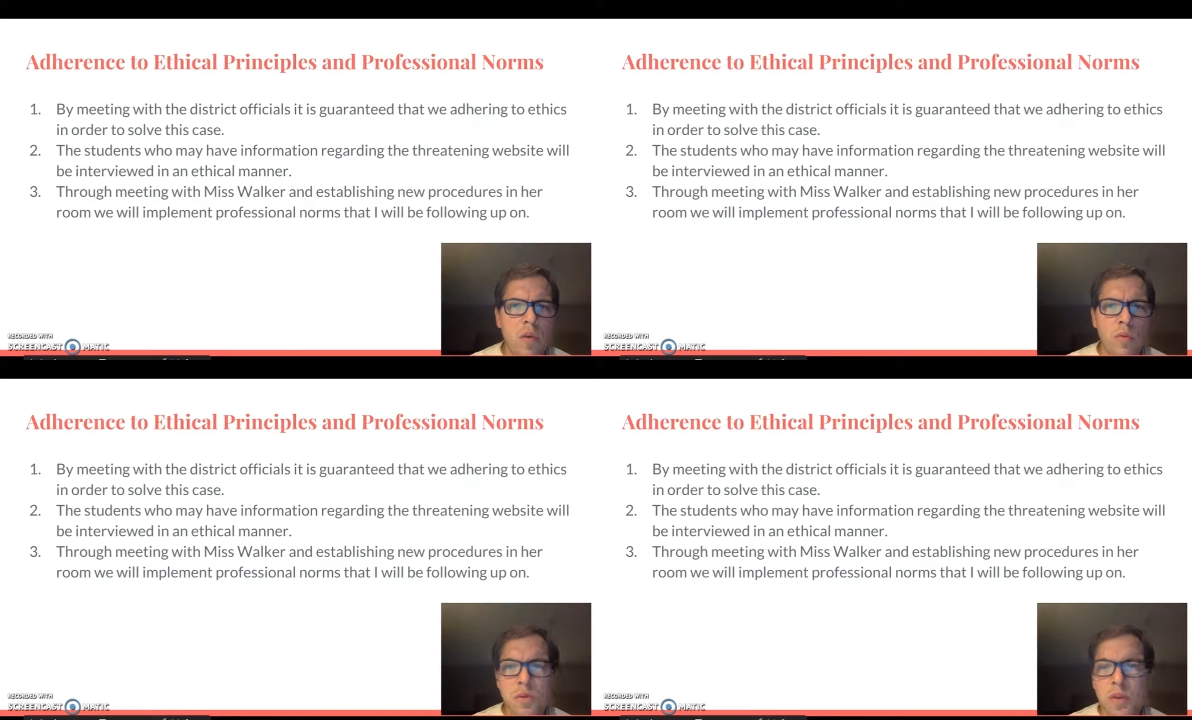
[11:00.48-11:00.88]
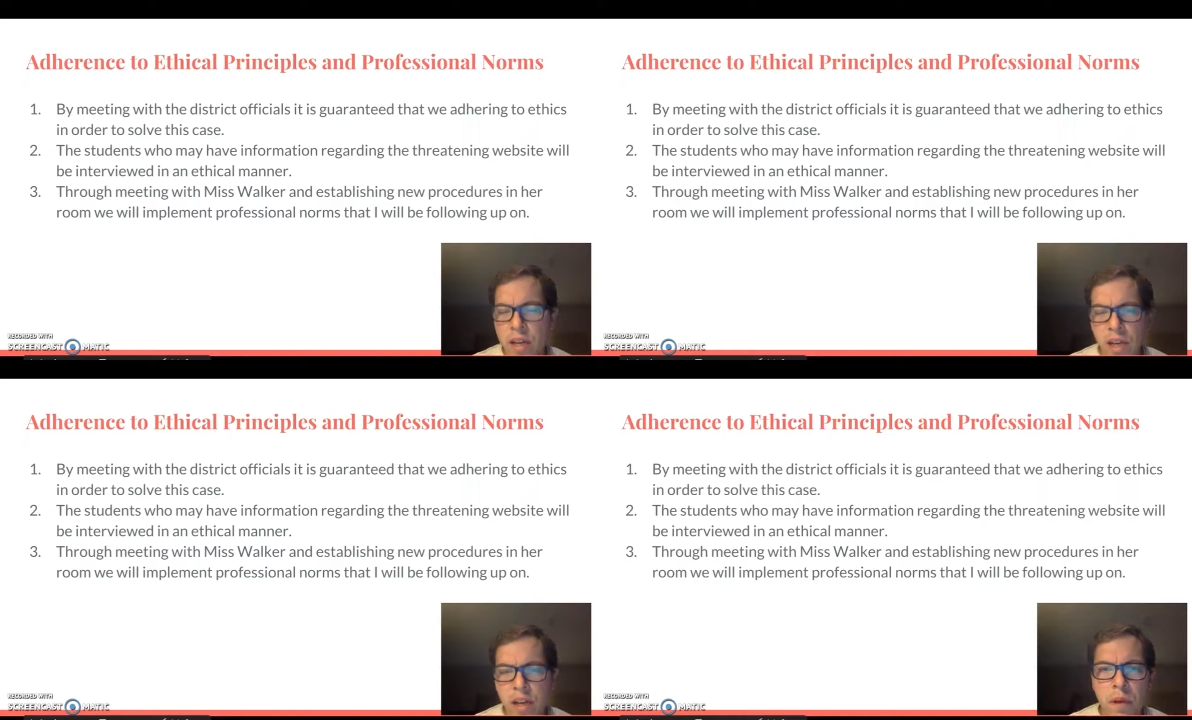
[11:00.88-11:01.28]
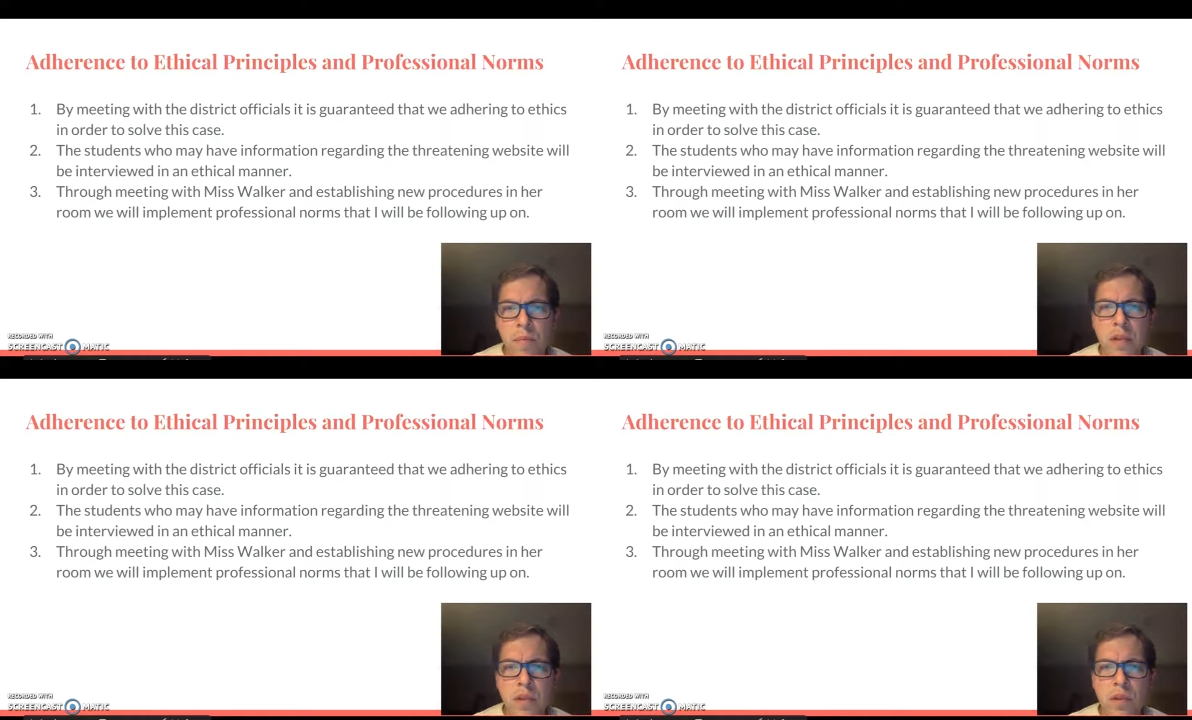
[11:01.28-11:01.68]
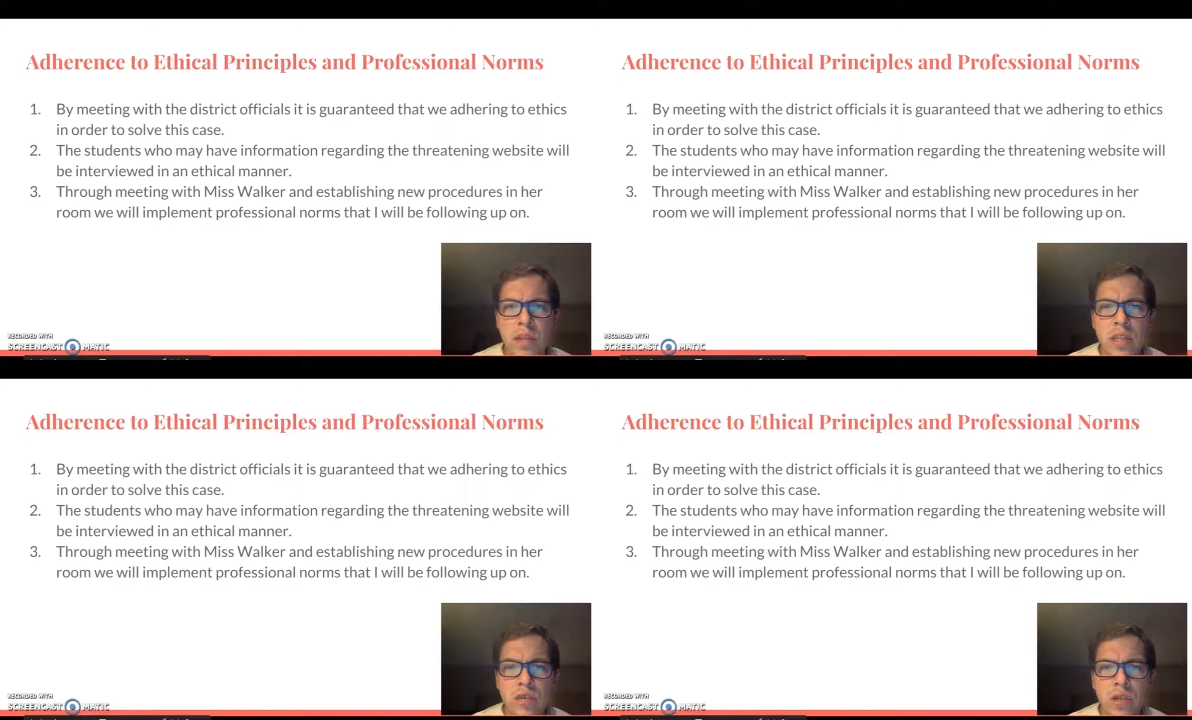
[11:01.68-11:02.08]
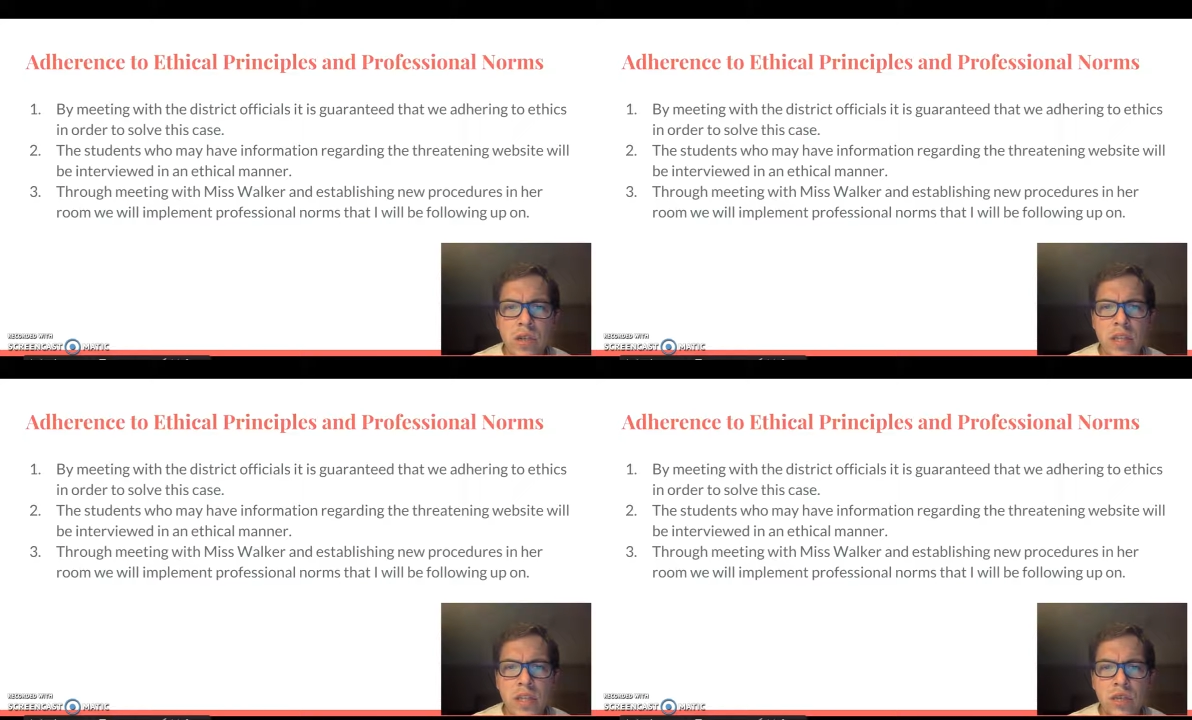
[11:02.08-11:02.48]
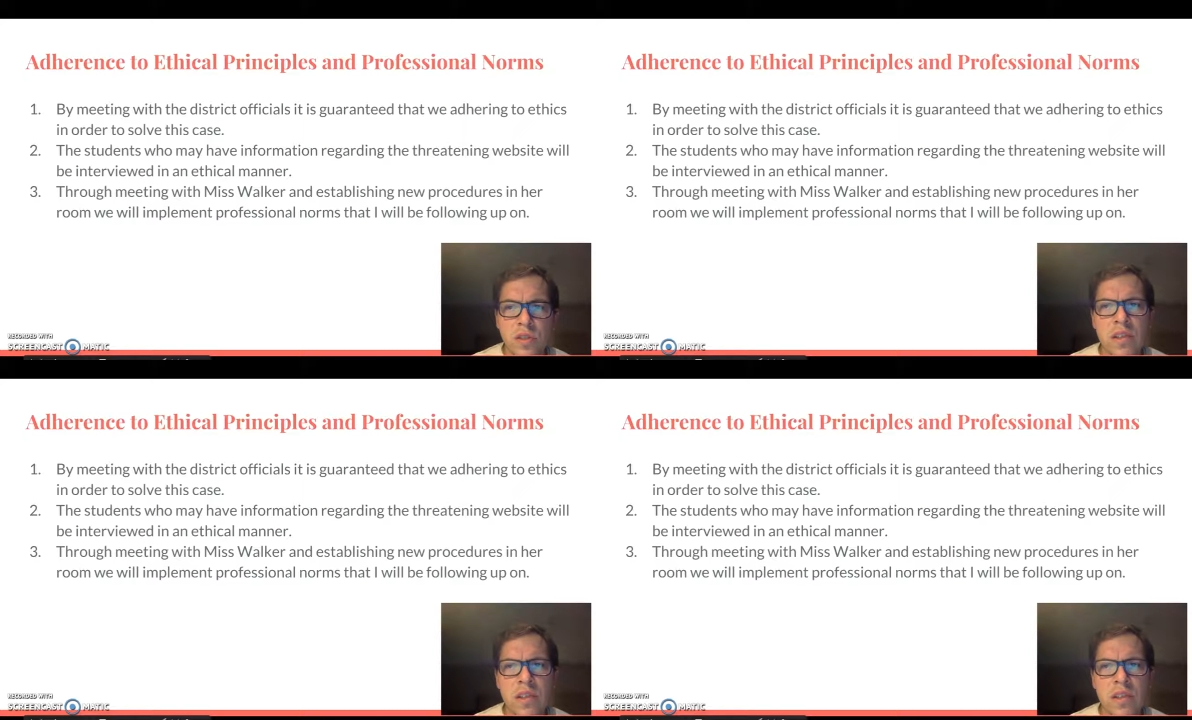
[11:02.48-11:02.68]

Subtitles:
was, again, by meeting with district officials,